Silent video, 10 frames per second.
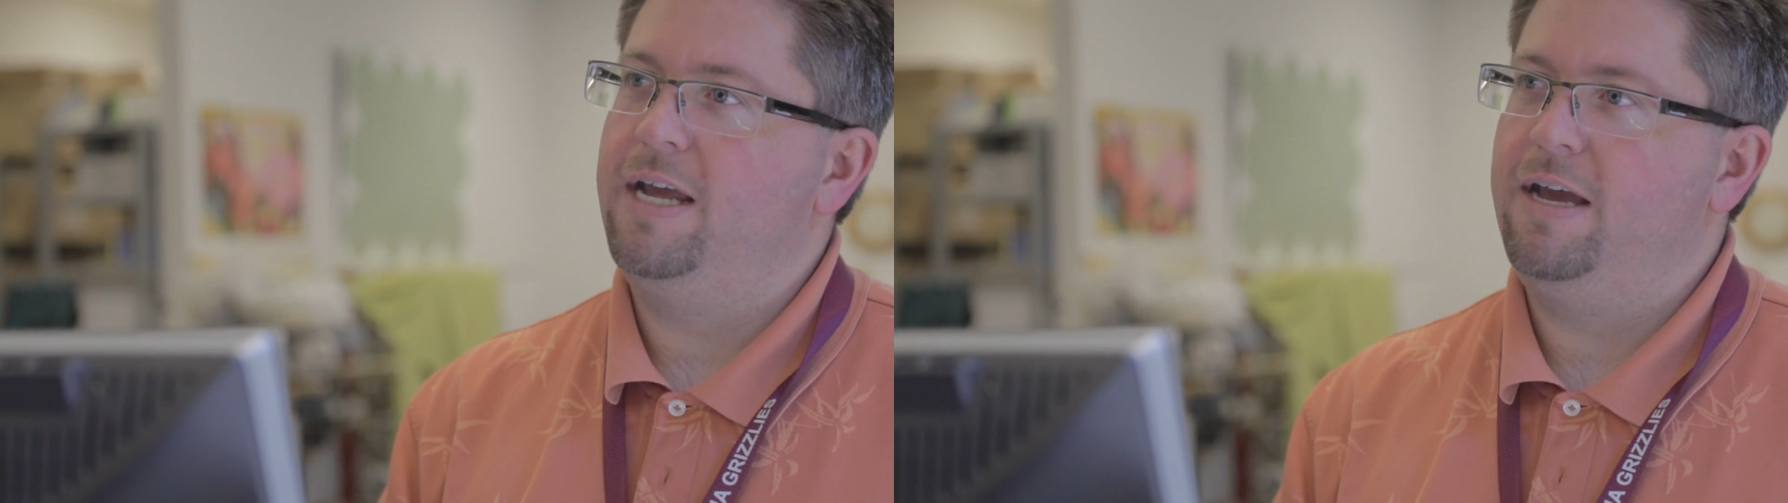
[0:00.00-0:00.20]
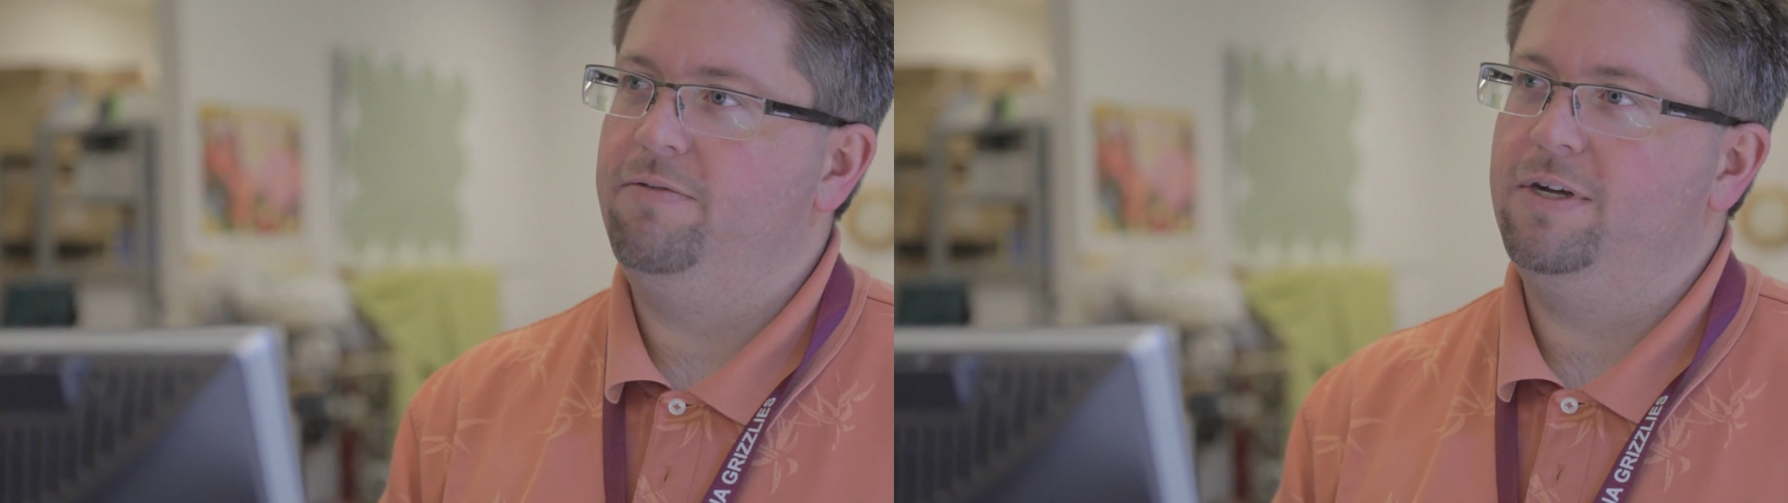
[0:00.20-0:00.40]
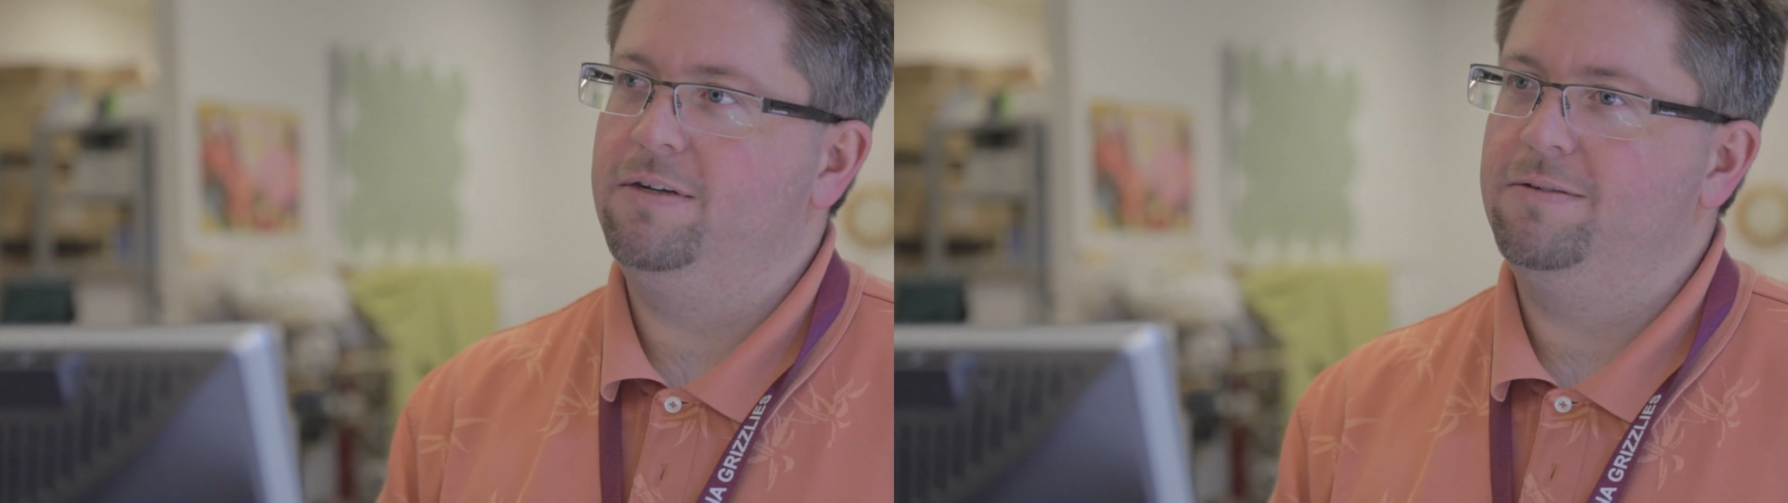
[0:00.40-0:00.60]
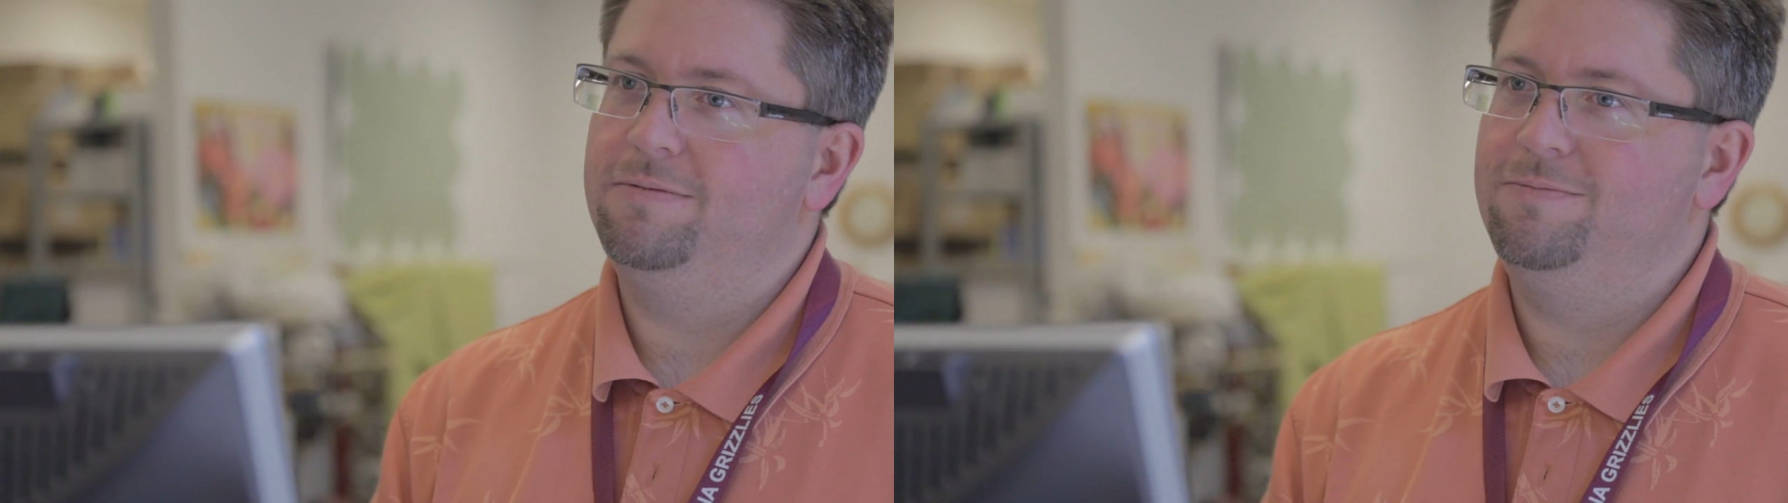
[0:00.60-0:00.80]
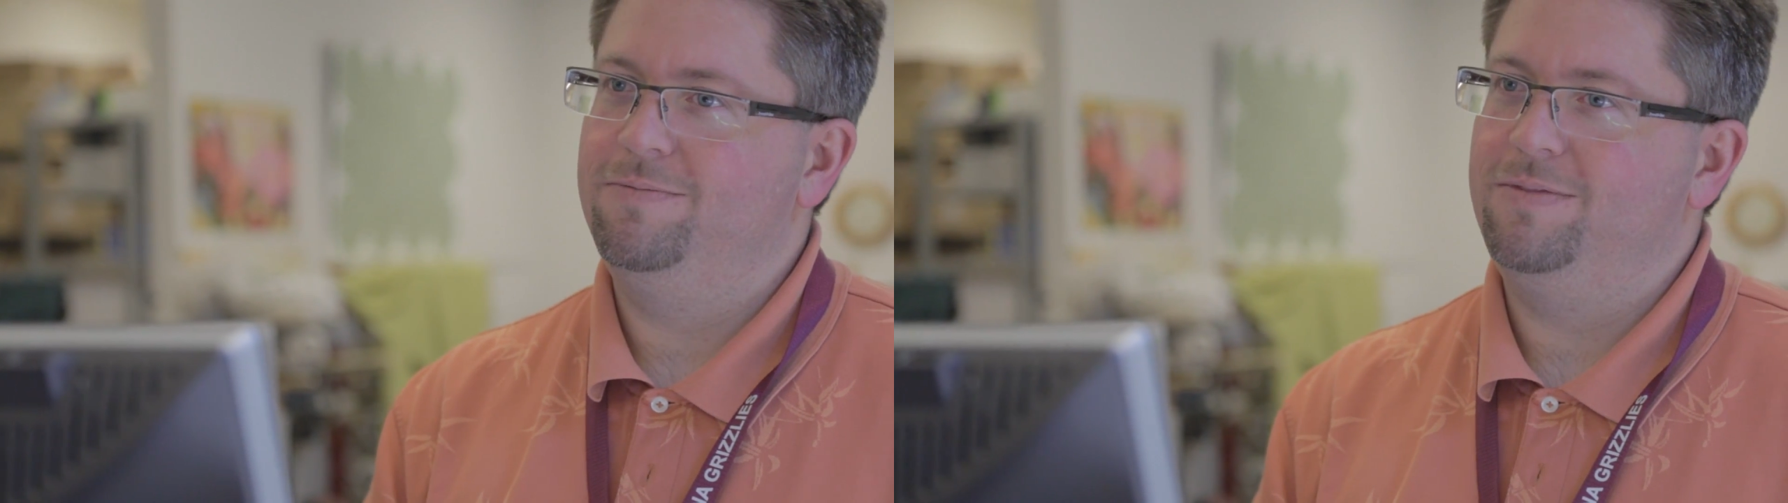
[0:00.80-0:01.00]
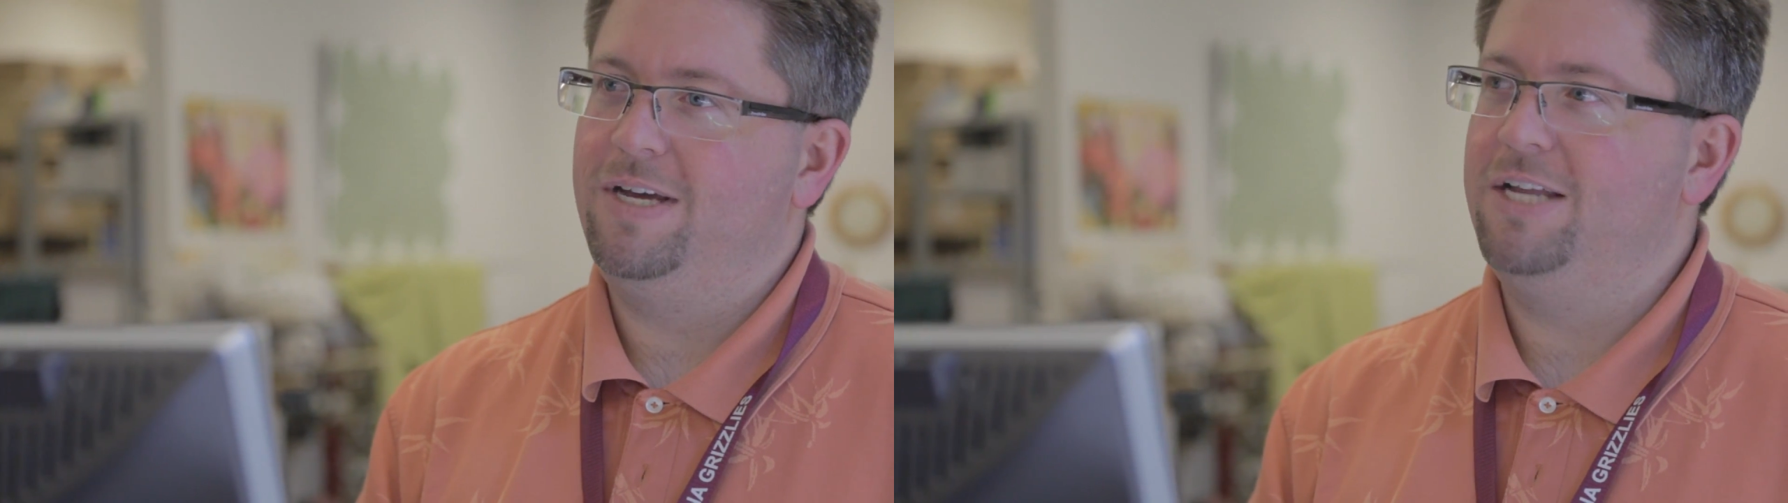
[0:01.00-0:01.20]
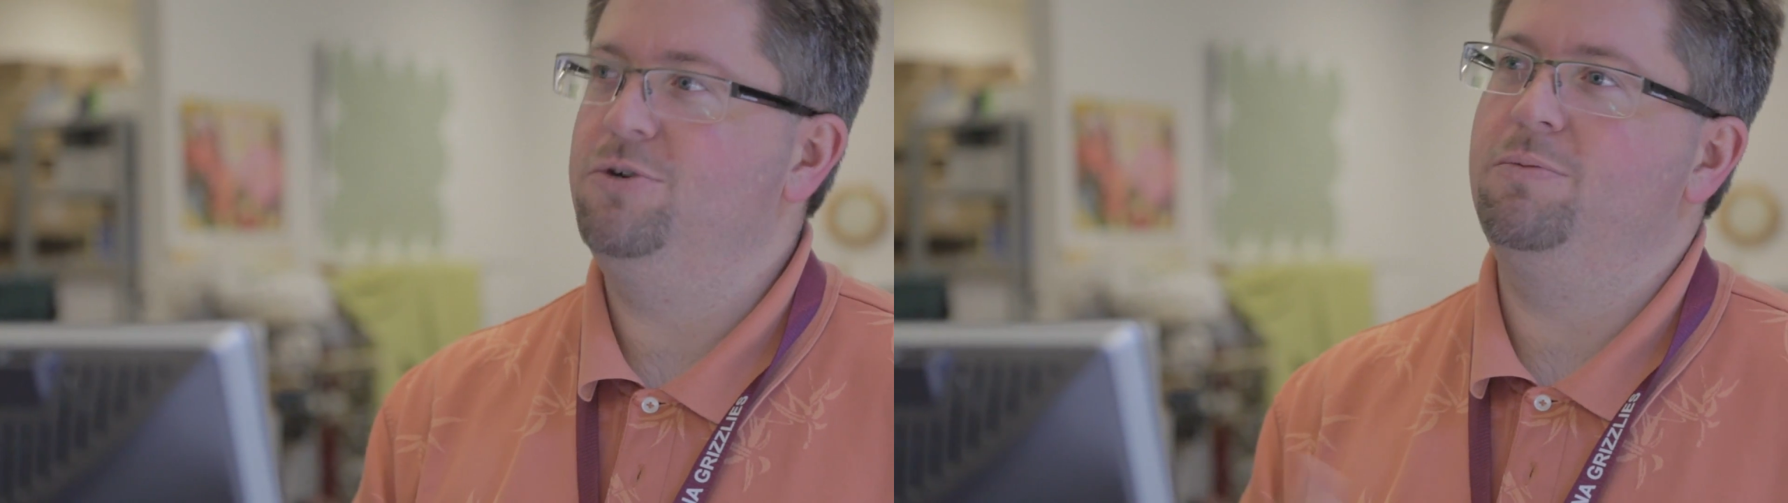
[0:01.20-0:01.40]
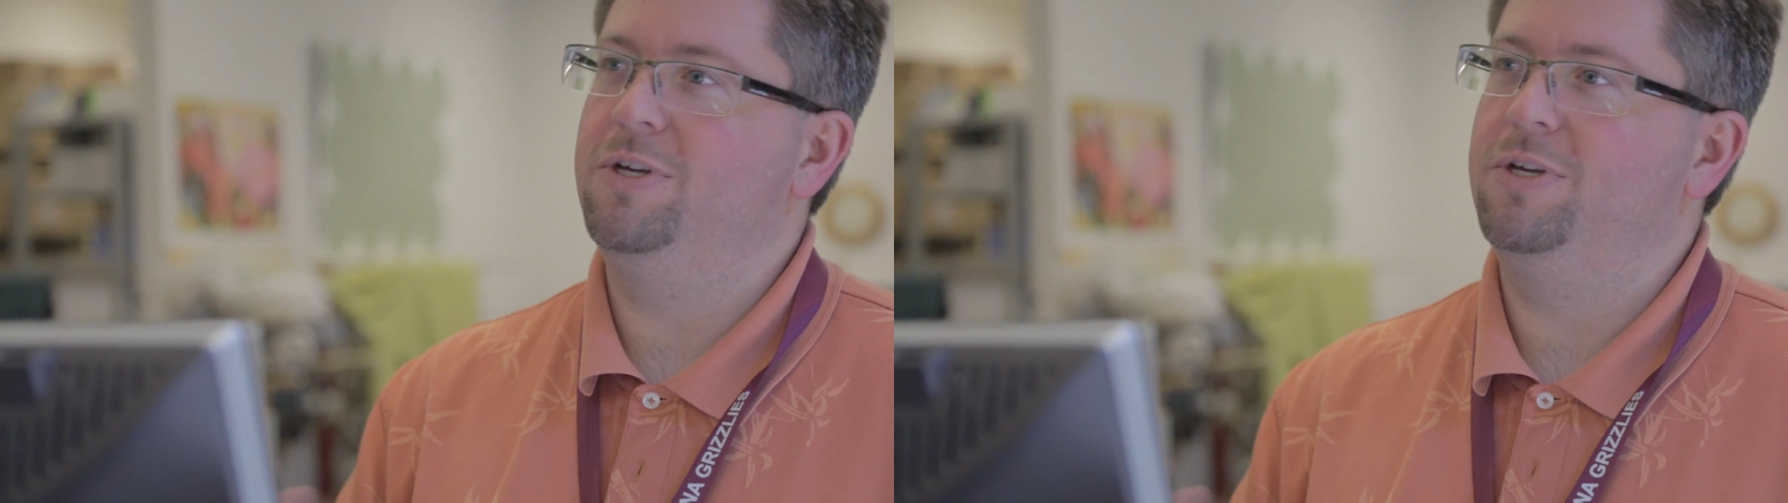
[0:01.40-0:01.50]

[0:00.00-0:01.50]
having a new